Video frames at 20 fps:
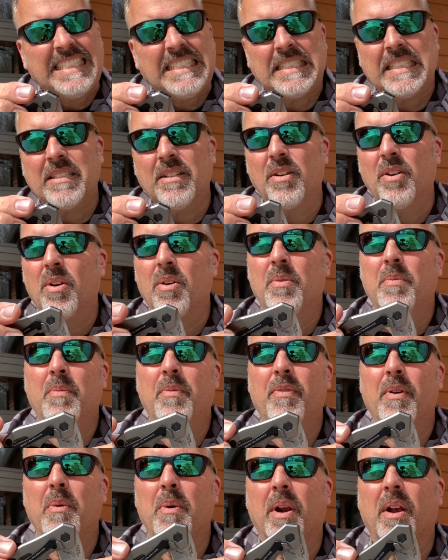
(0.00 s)
I don't know
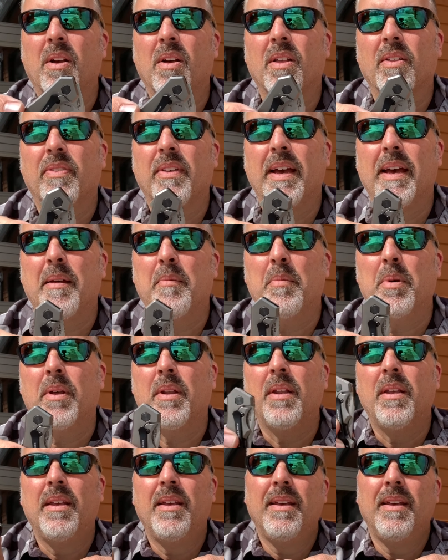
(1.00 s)
if I want to call it that, but